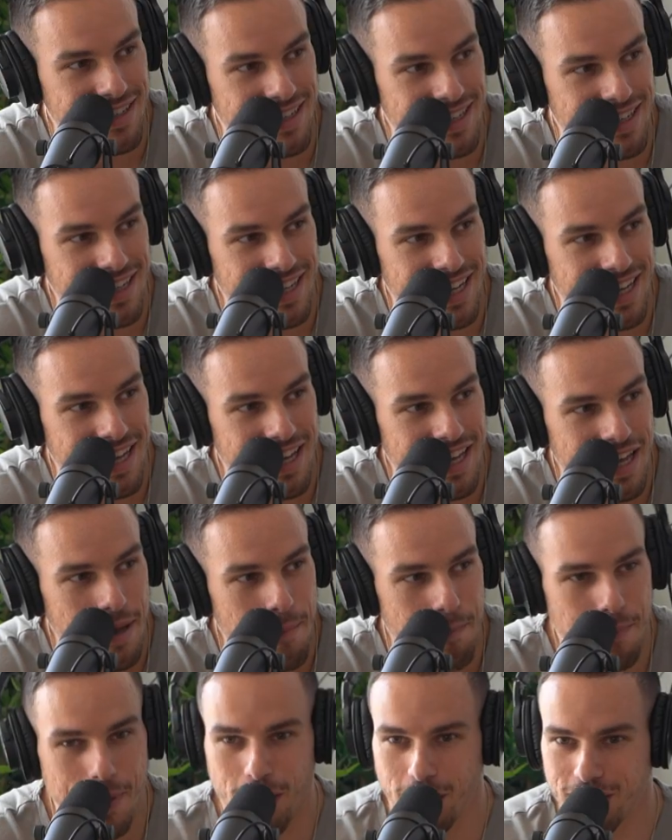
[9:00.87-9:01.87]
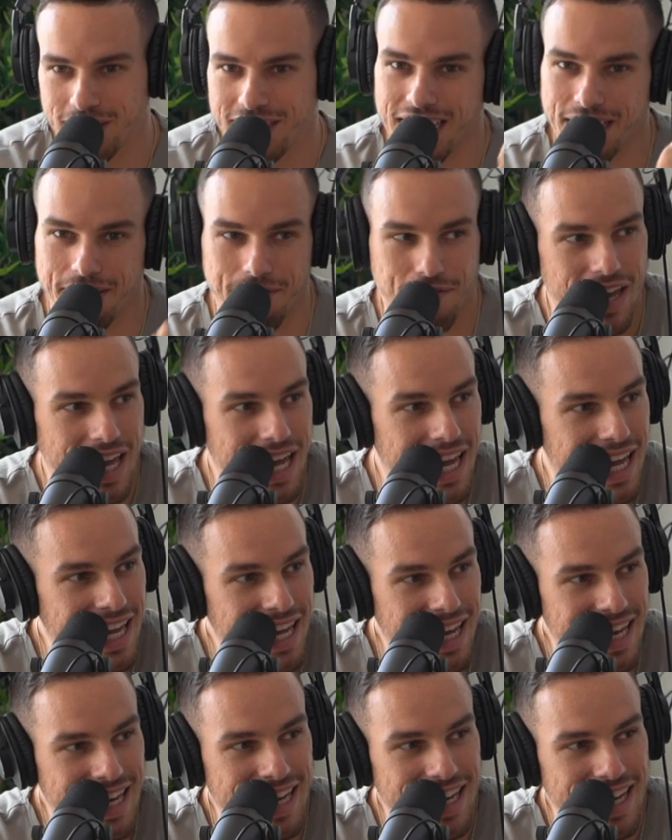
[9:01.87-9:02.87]
Yes, sir. Been on
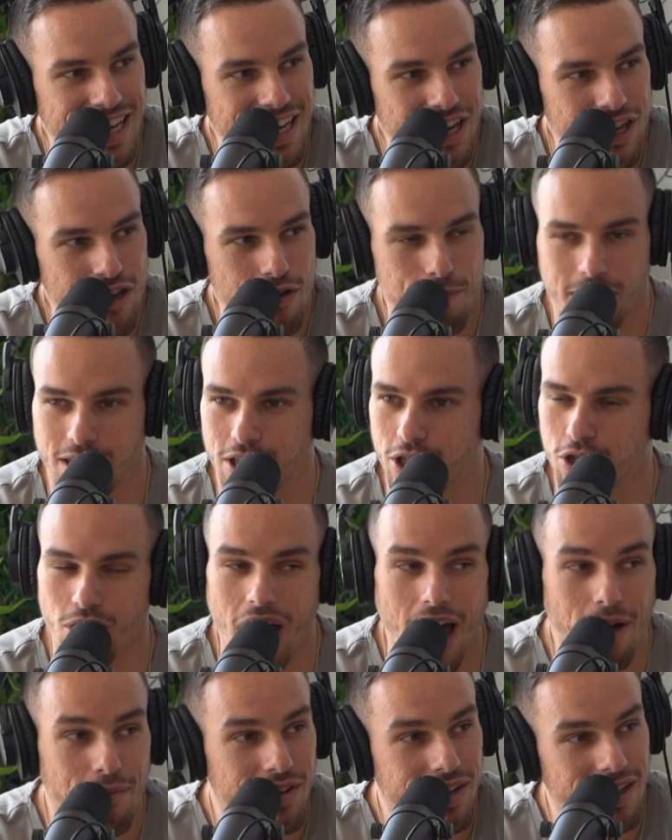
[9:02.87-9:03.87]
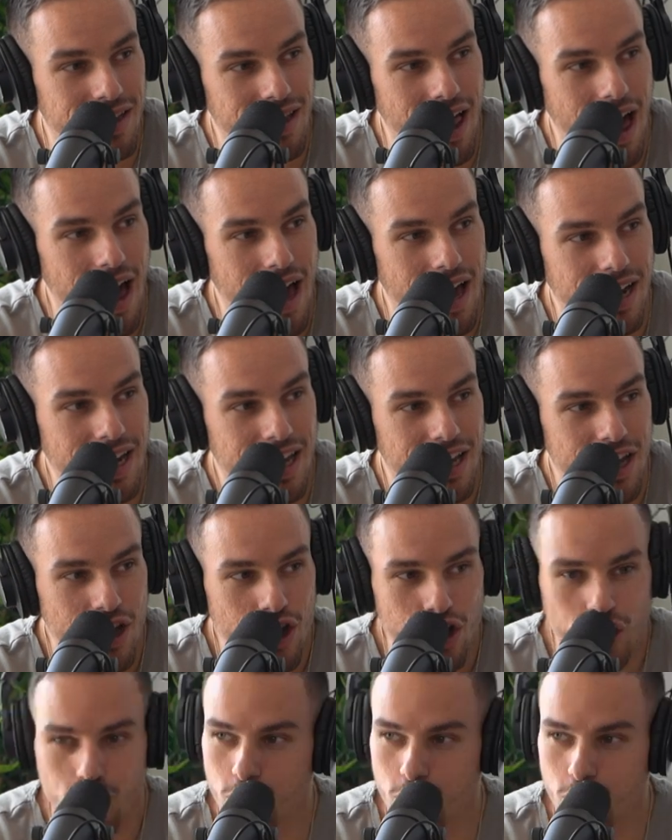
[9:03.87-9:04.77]
TV. Yes. You've been traveling a lot. Yes.